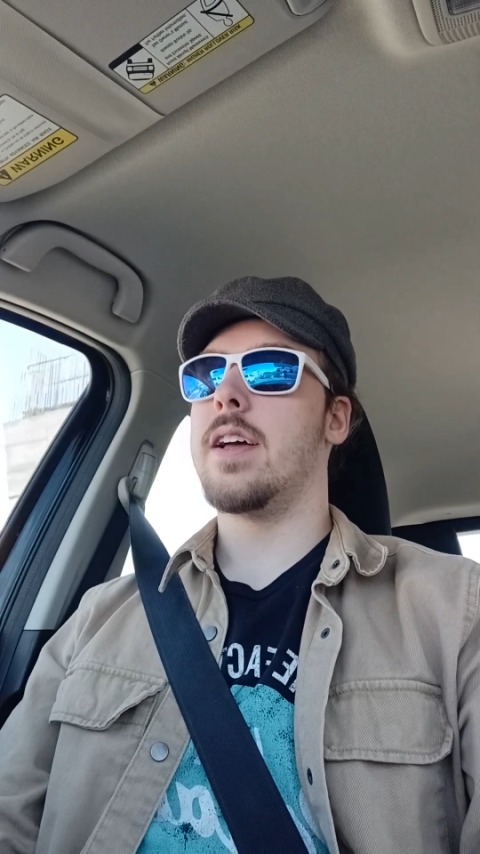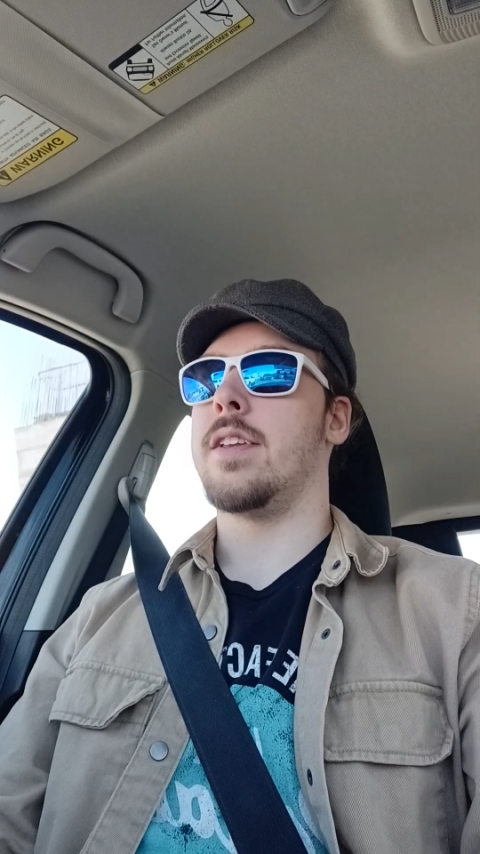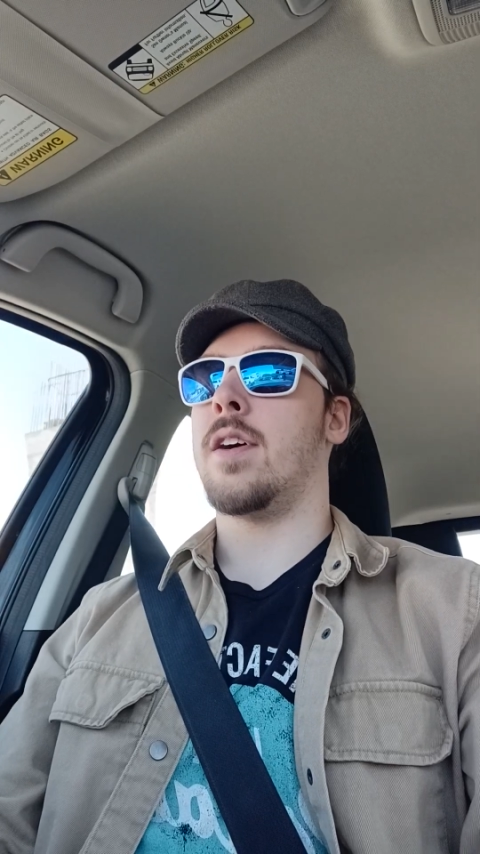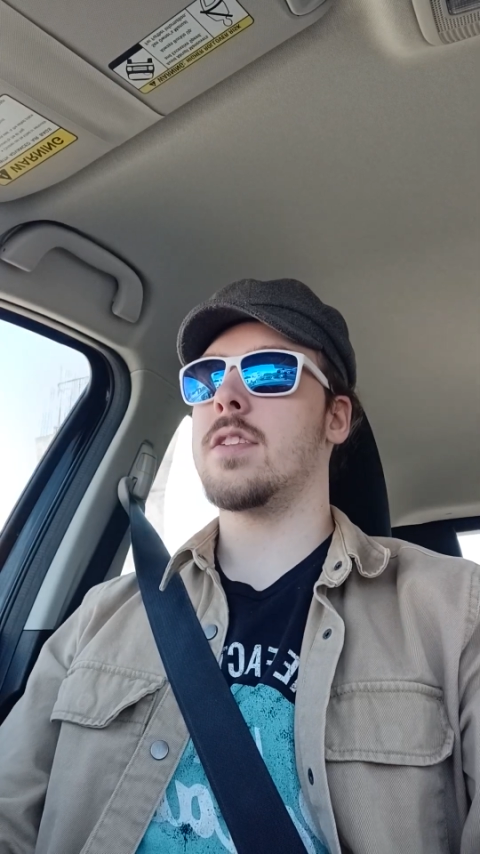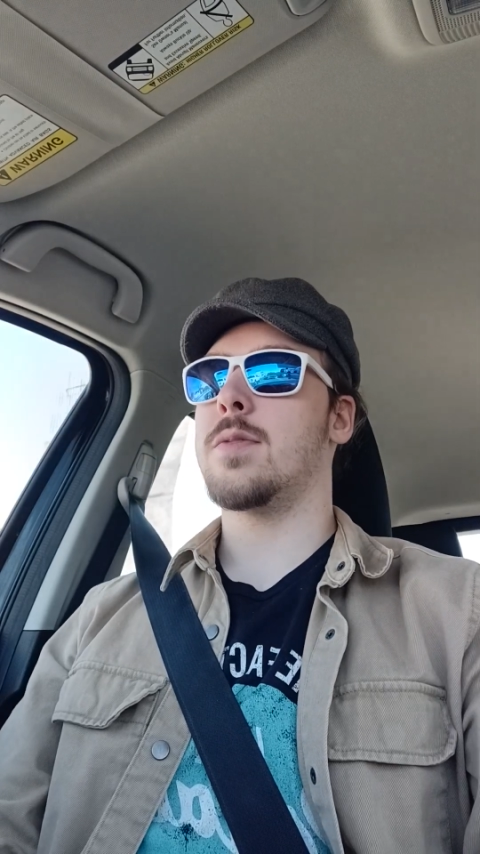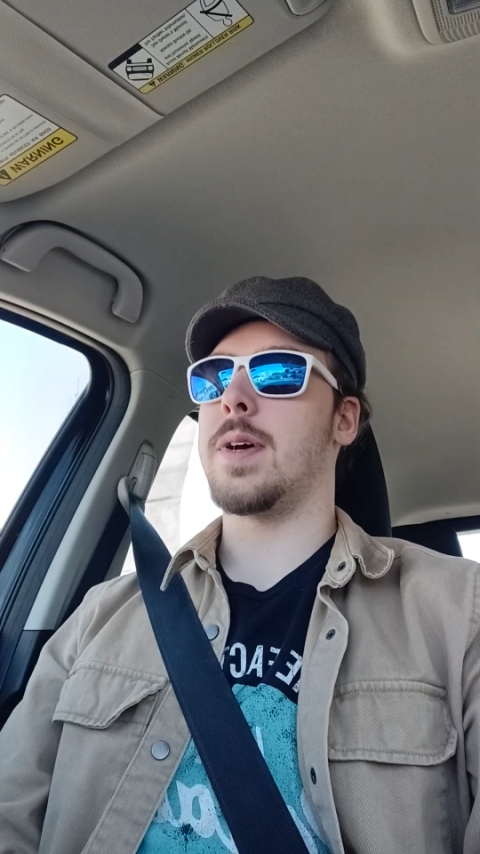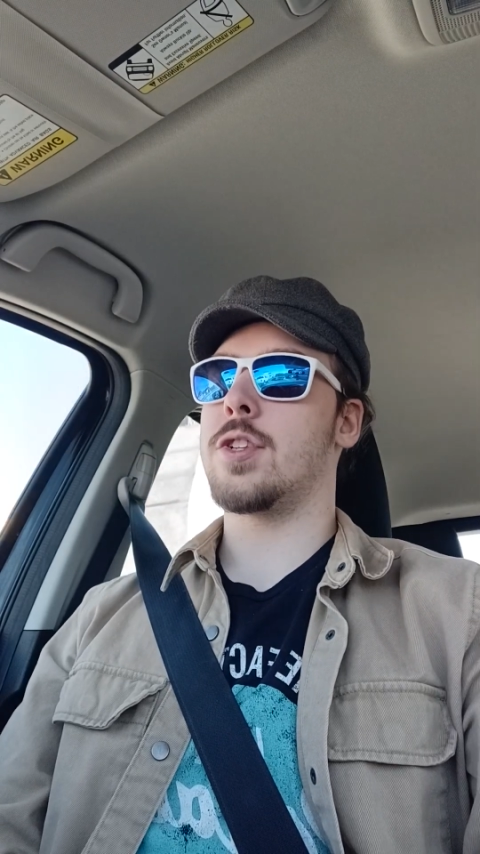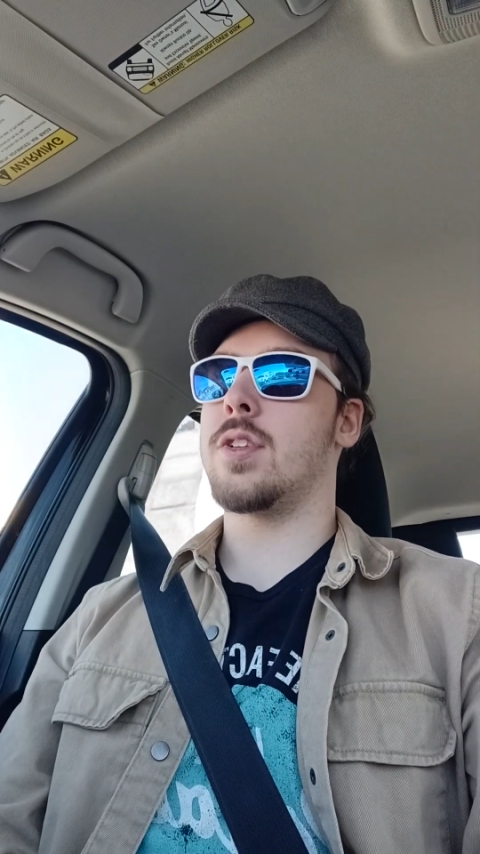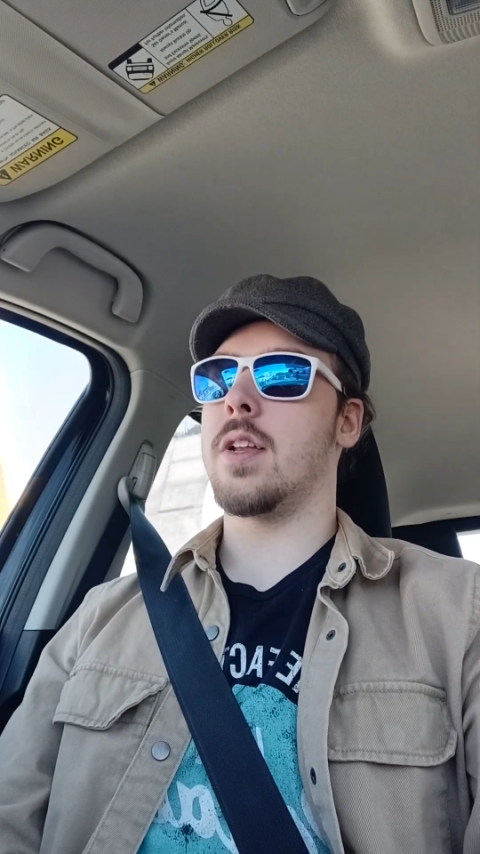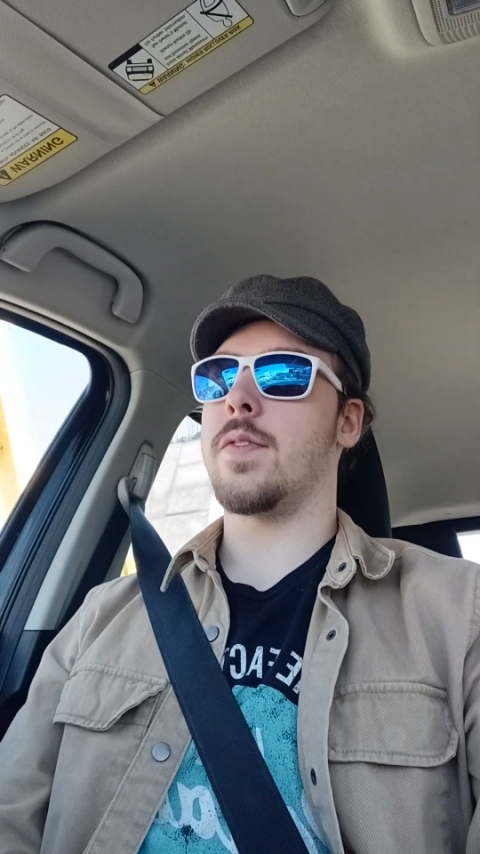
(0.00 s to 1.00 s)
Not to
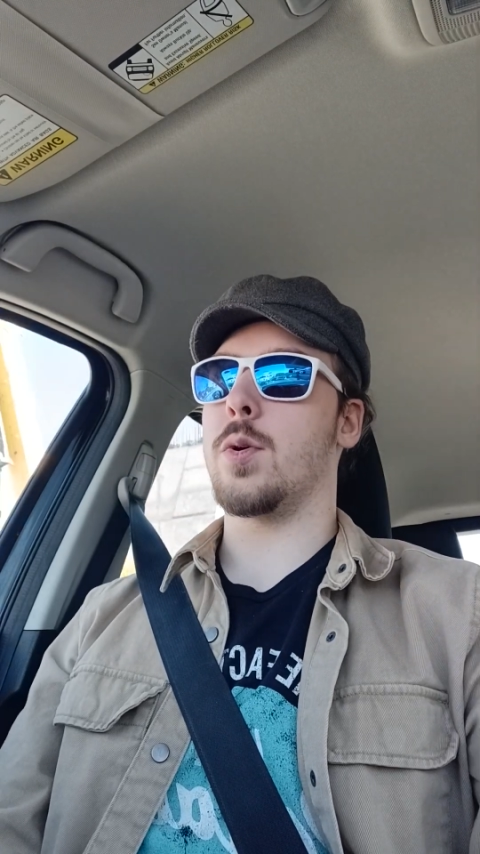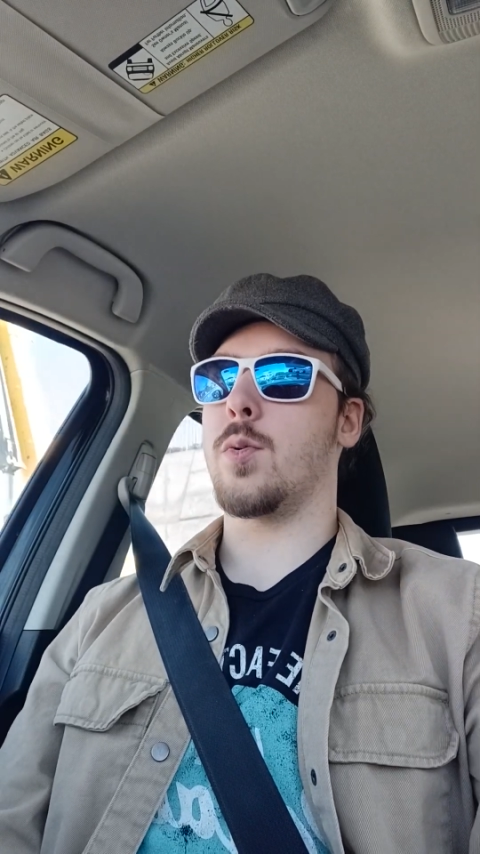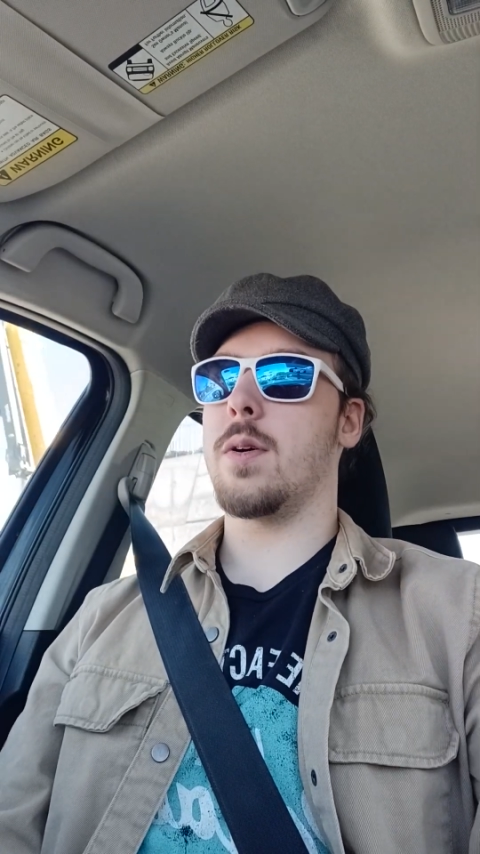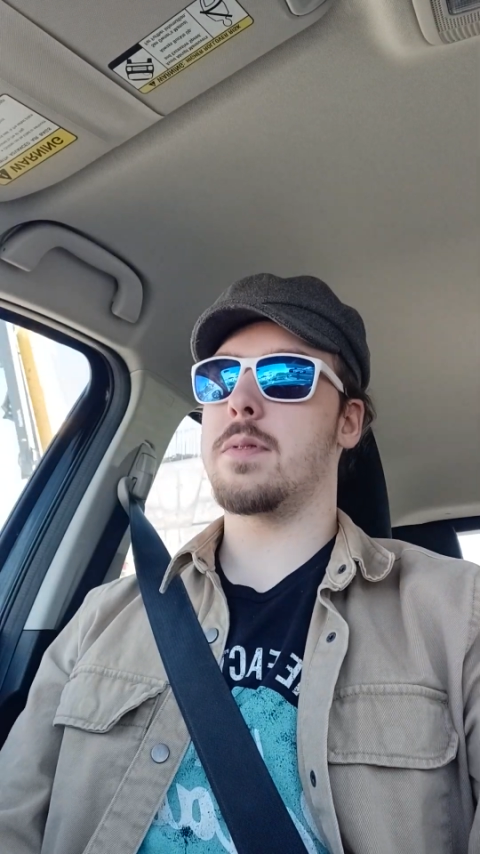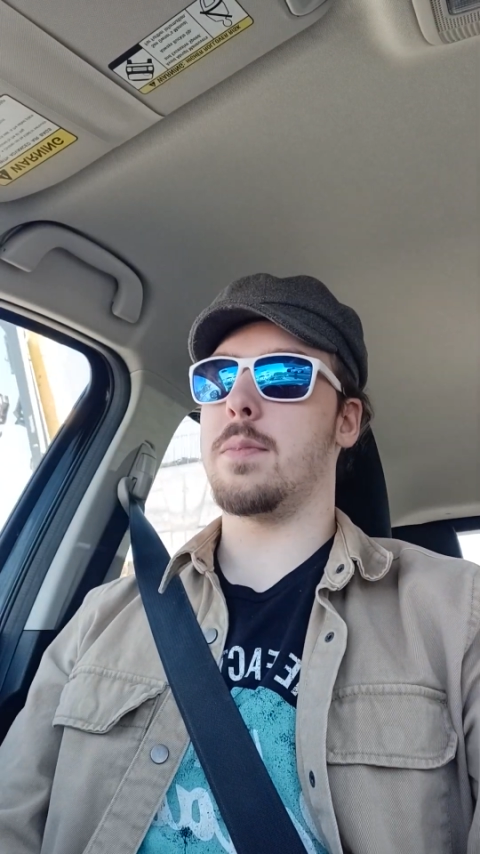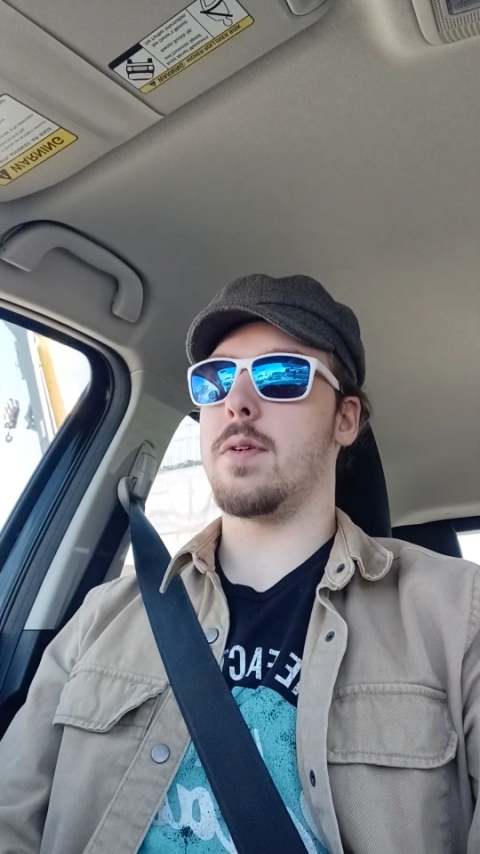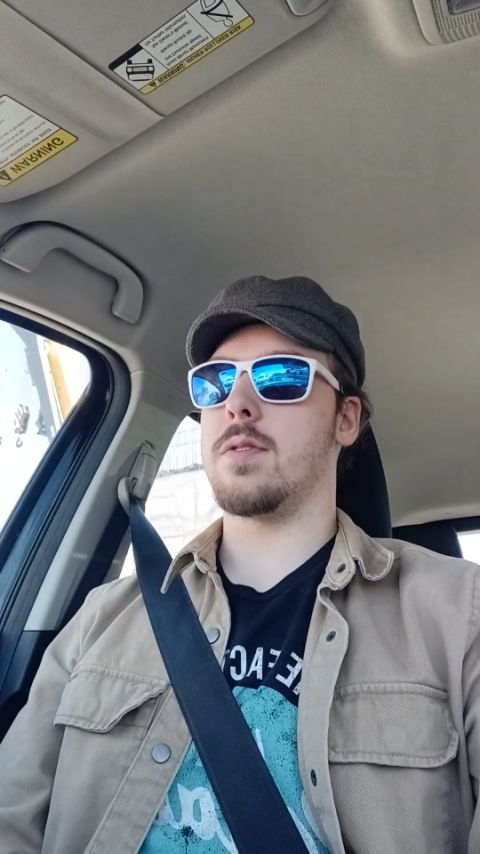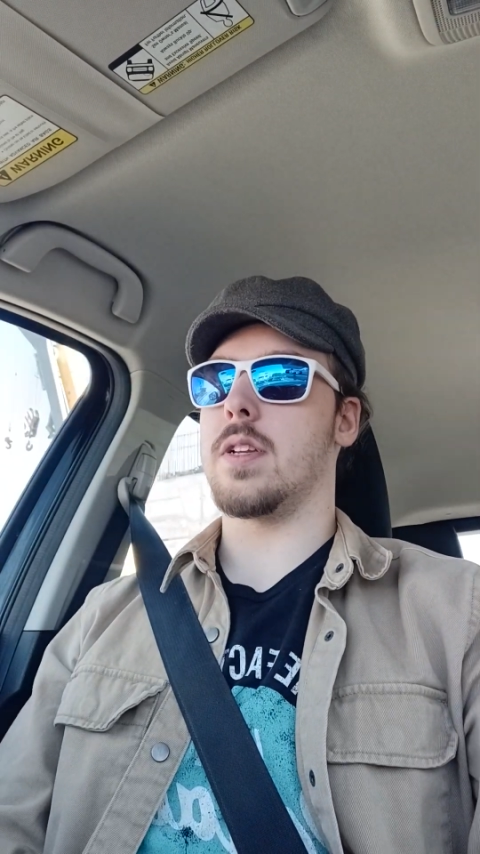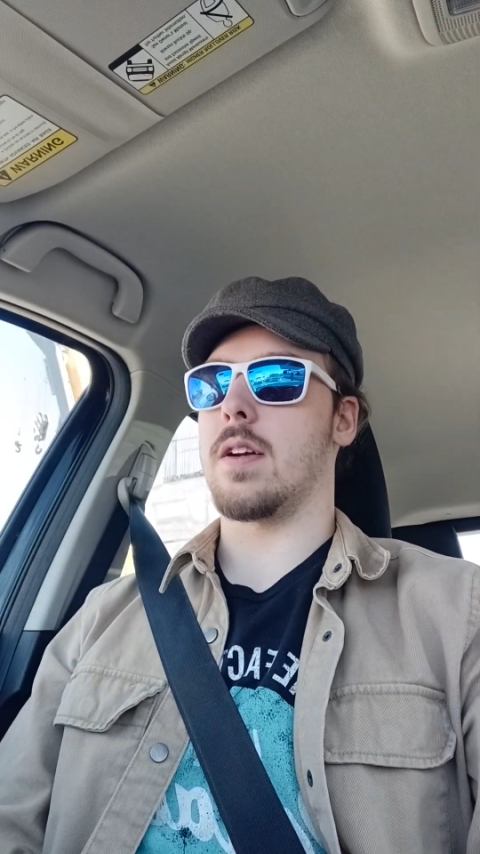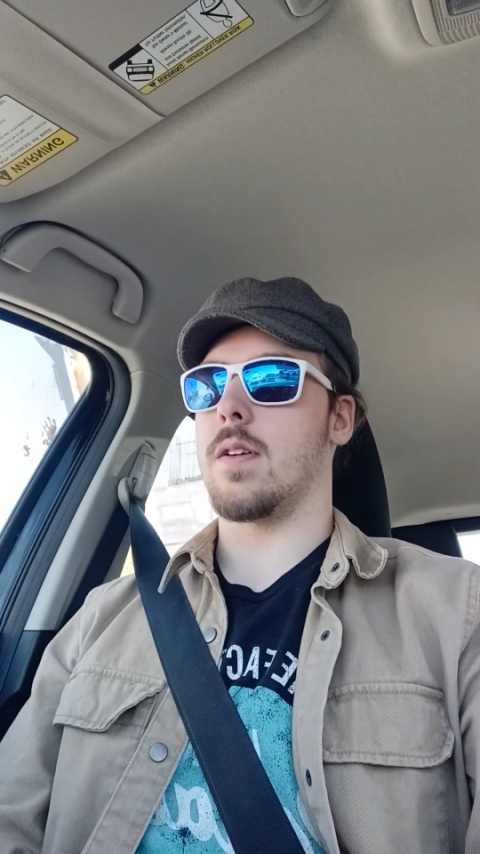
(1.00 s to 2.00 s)
mention that if you equip the
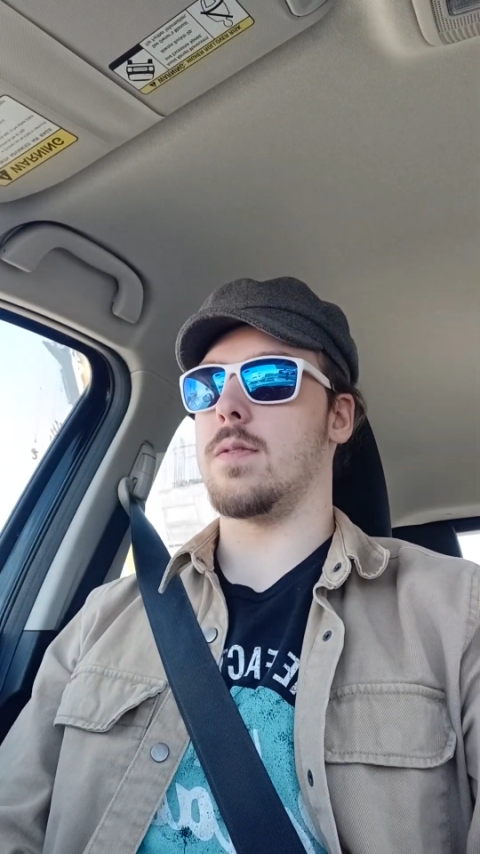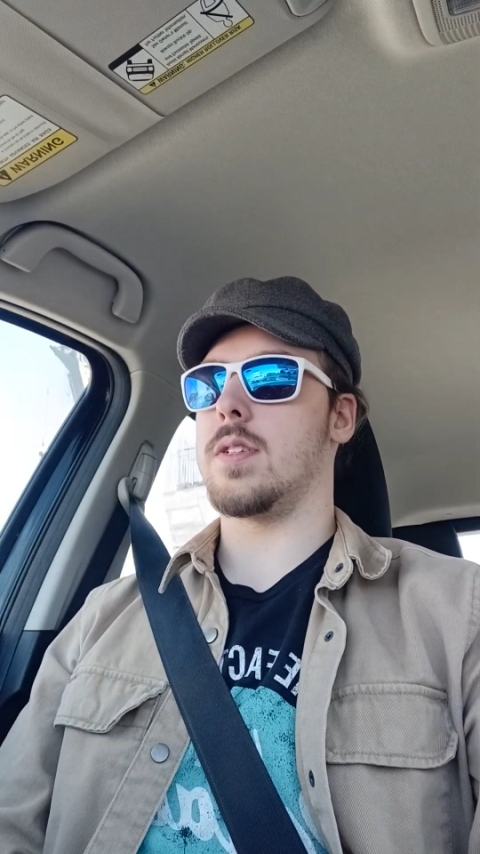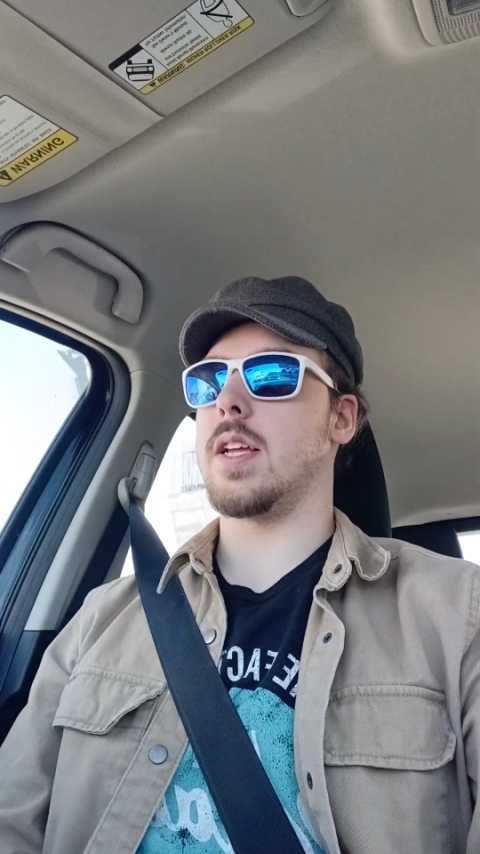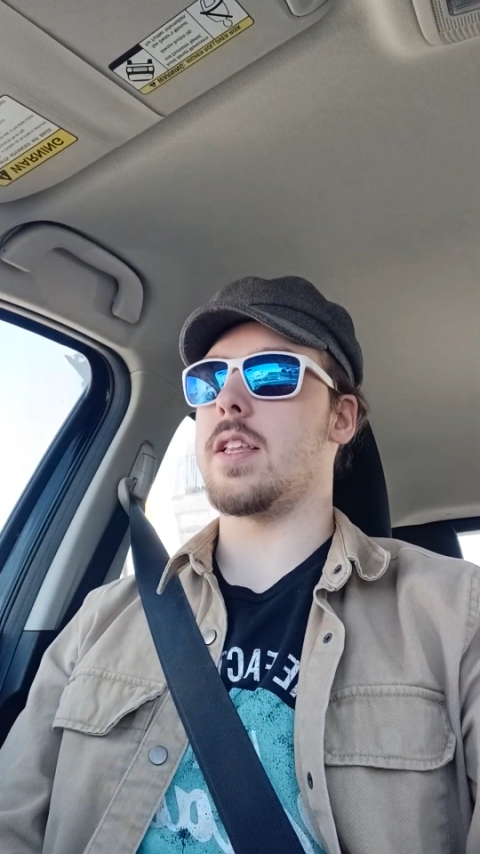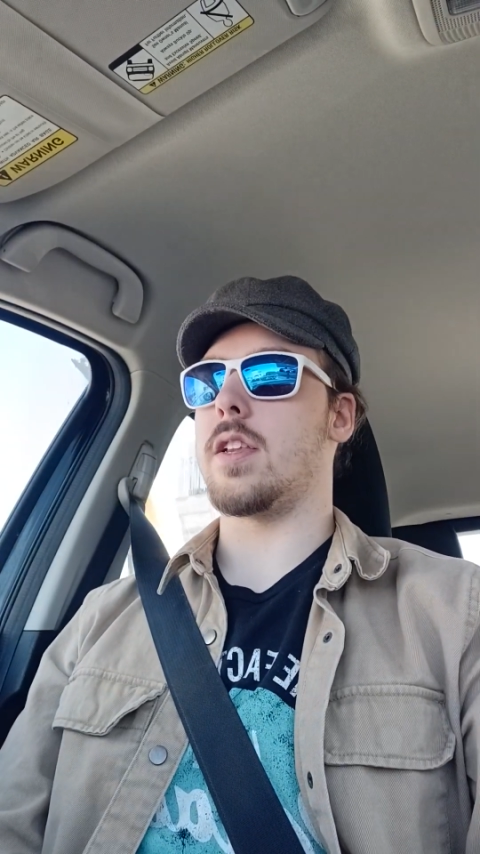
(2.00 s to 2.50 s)
bows and arrows and